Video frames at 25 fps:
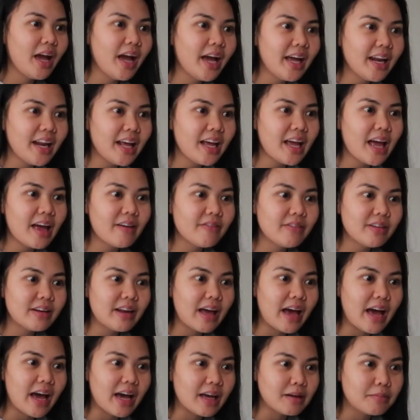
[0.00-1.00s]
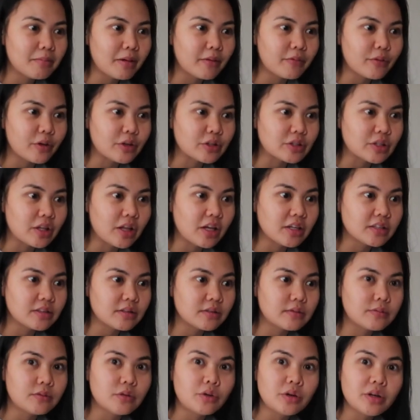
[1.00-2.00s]
And I haven't had my first glass
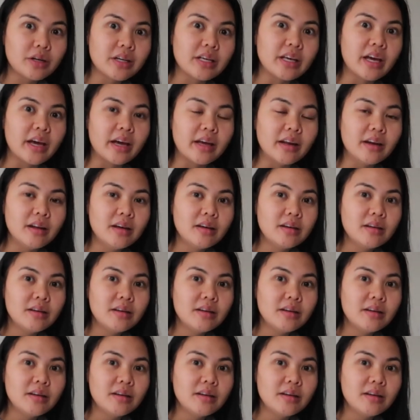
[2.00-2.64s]
of water yet.